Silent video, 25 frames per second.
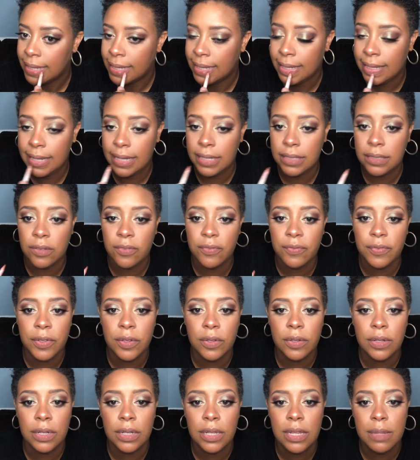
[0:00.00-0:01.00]
I like to
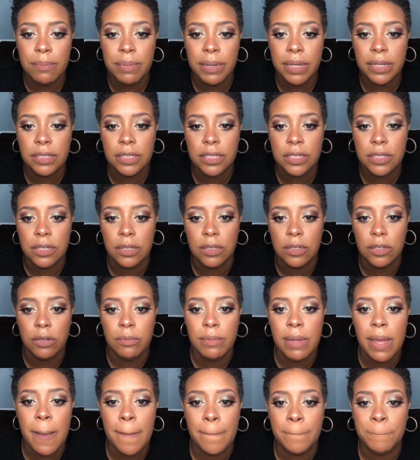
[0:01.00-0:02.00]
fill the lip in just a little
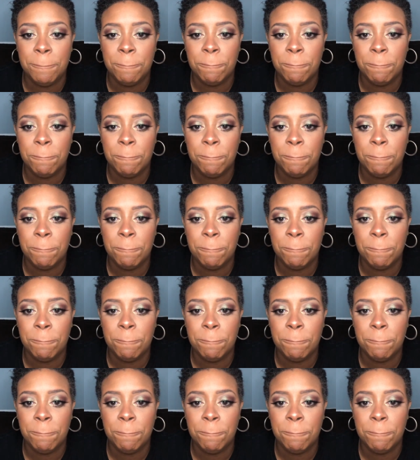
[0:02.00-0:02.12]
bit.